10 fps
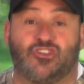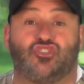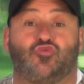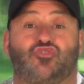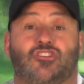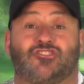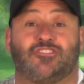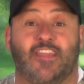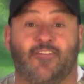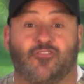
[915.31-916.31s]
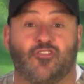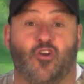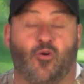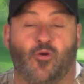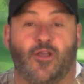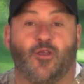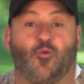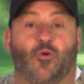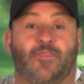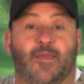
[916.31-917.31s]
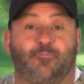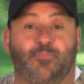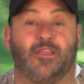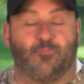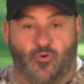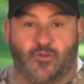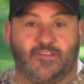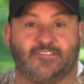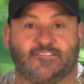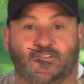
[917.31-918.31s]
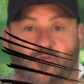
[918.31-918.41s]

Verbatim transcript: because you just never know when that big boy is going